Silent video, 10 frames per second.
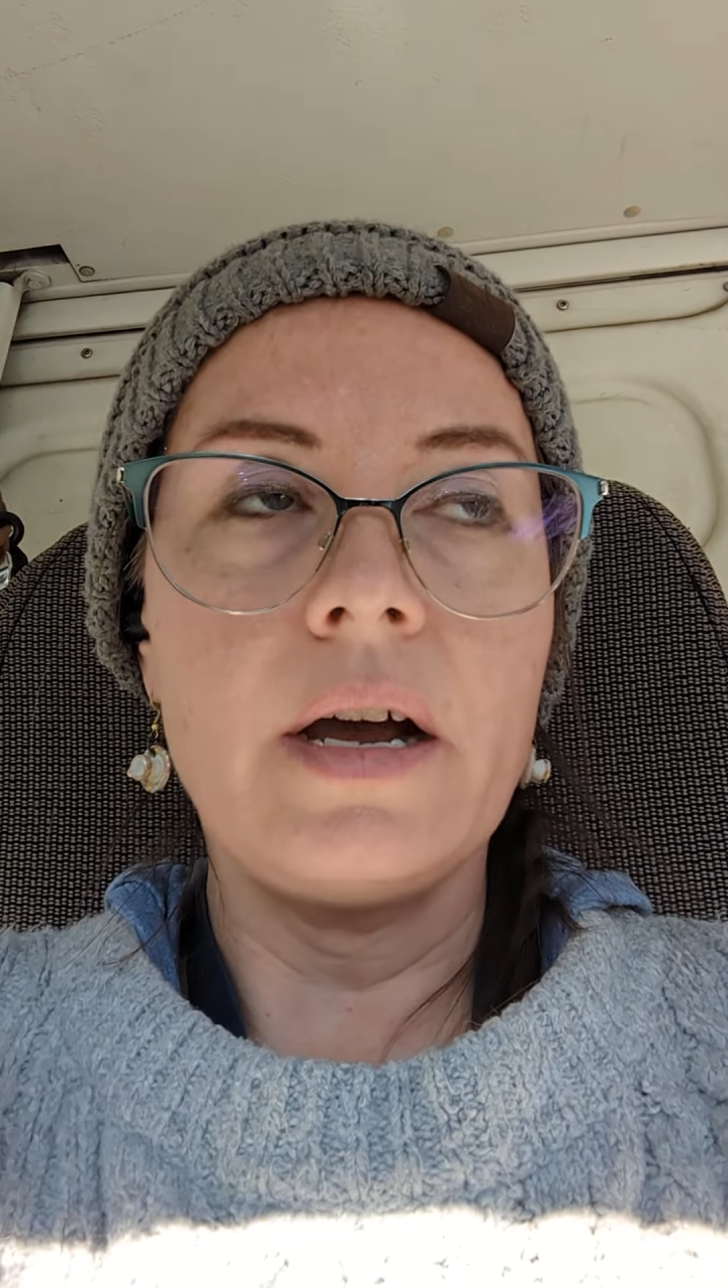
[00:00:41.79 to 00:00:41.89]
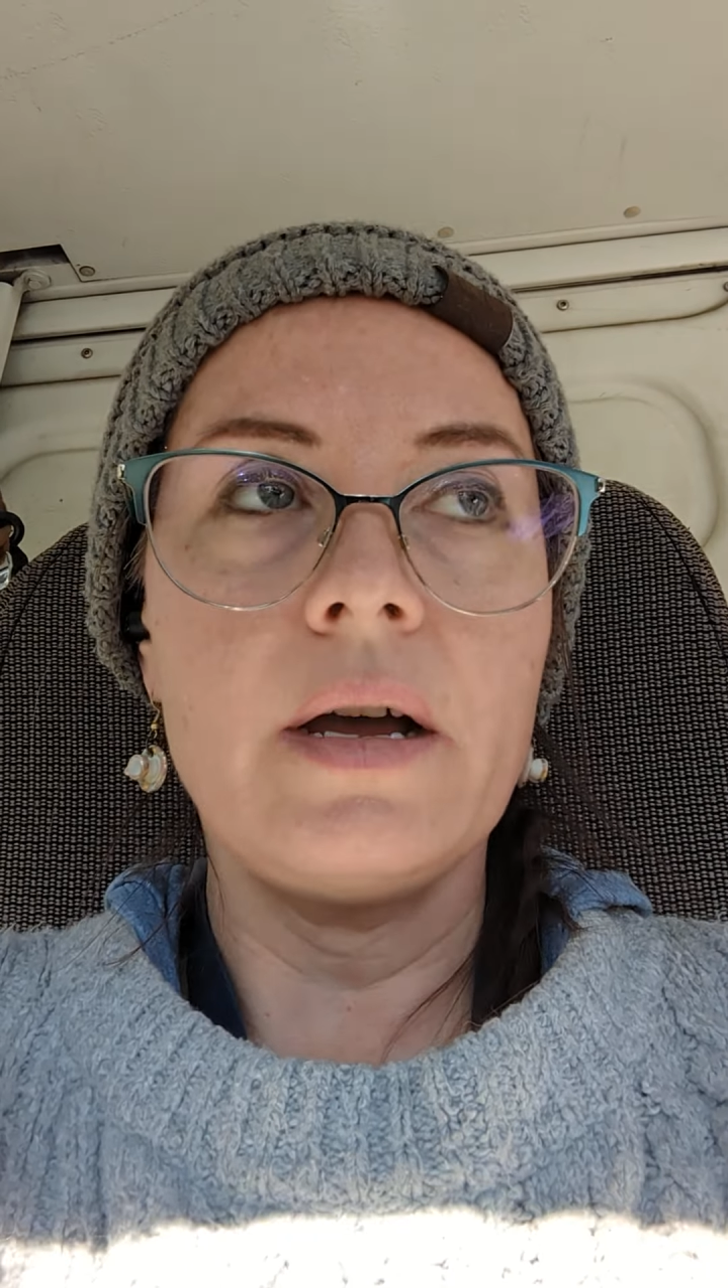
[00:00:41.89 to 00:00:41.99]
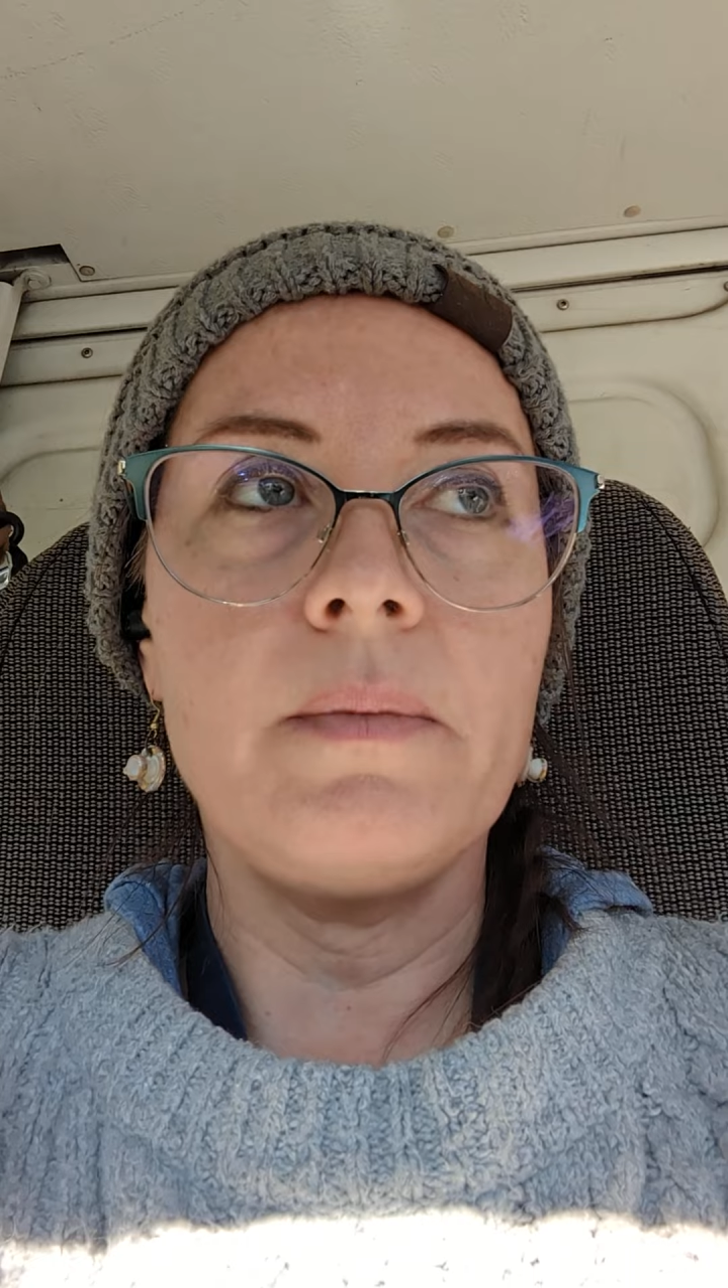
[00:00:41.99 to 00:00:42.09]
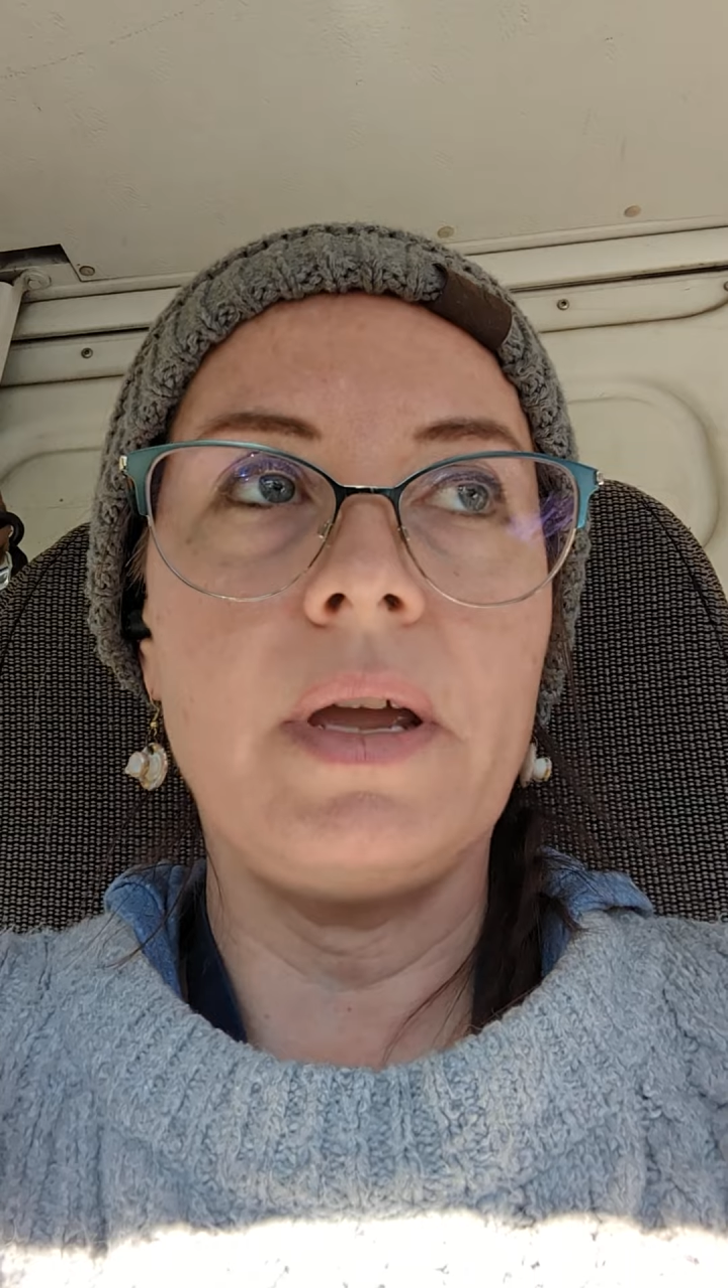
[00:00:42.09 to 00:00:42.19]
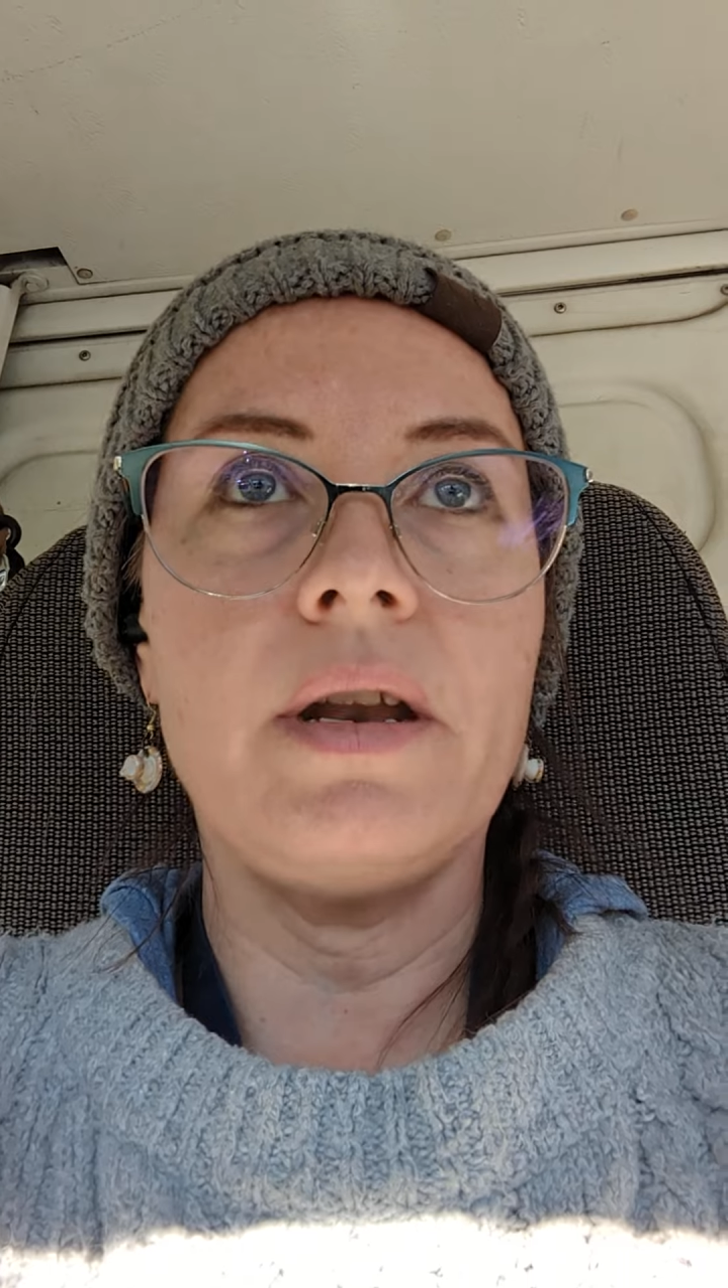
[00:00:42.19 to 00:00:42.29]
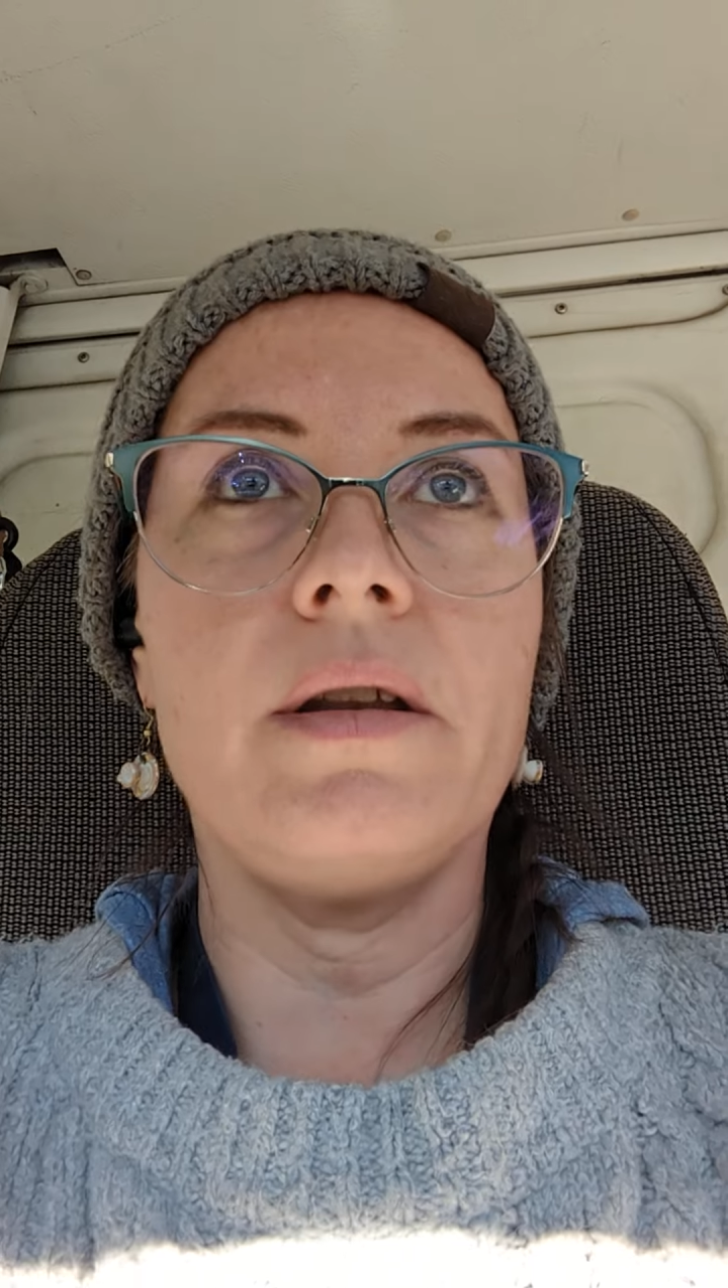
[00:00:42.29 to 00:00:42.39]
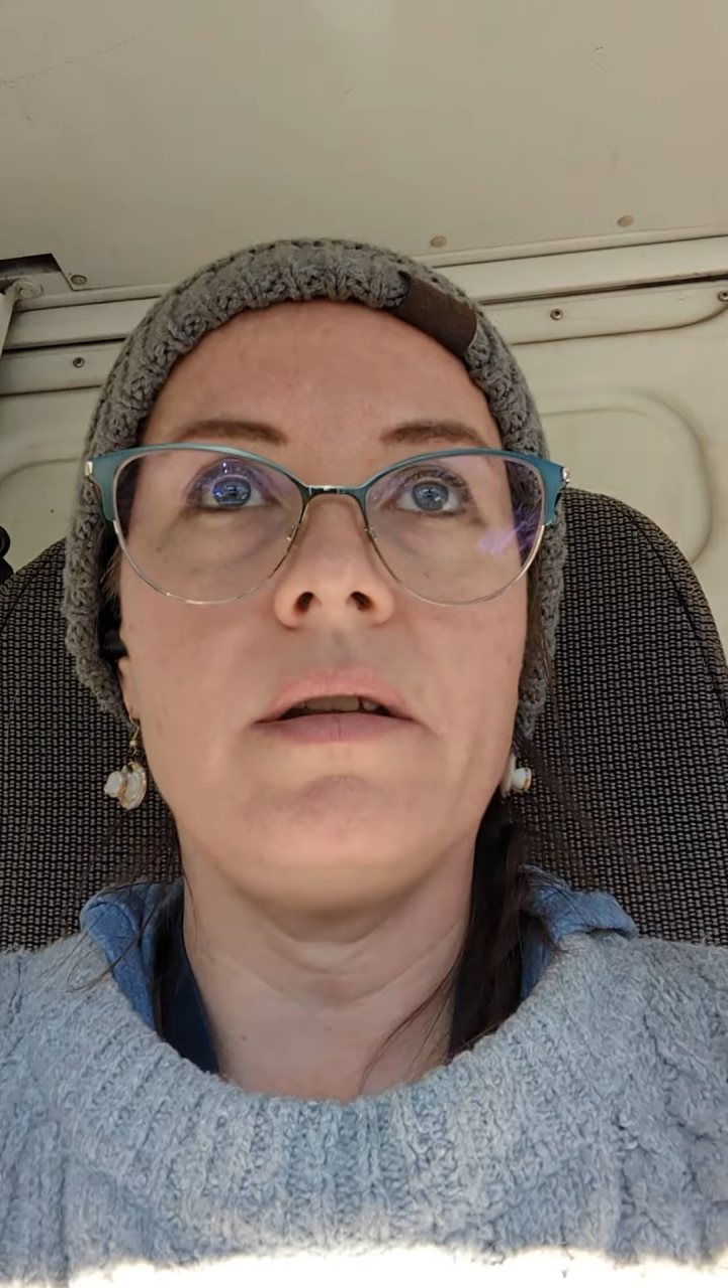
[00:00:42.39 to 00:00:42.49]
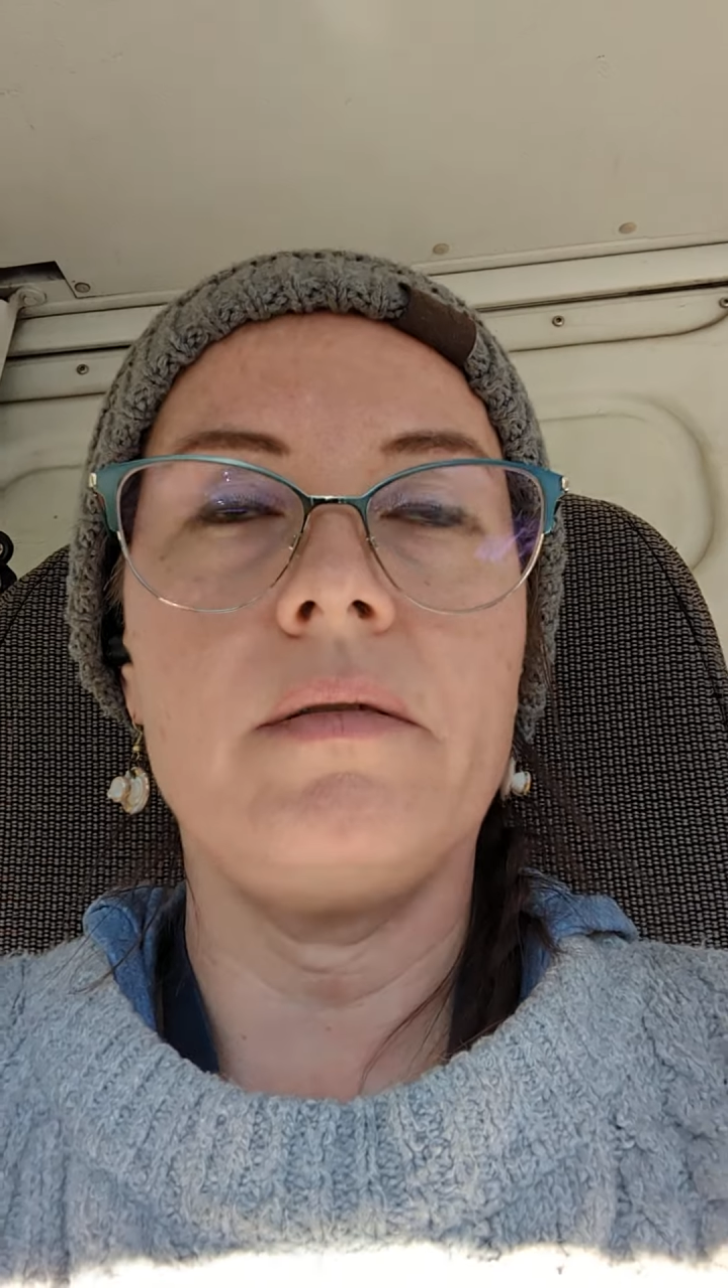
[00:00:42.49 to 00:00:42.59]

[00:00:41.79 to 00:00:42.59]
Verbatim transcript: Um, in